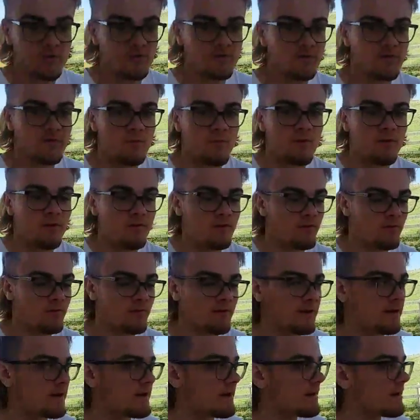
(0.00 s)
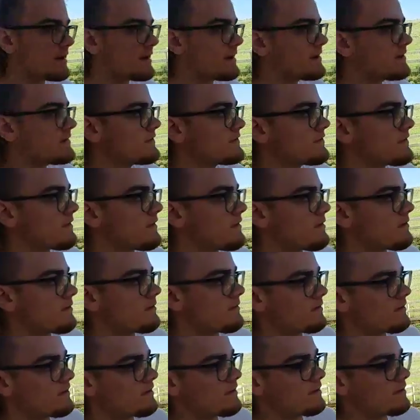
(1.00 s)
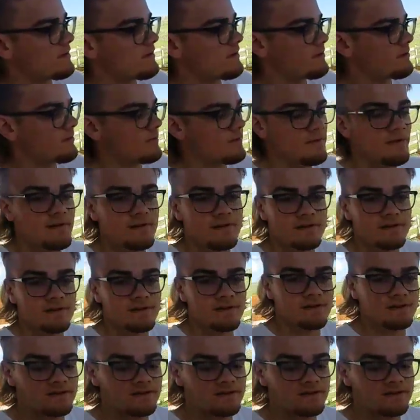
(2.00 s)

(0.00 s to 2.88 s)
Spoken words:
to the point where we need it. So, but there's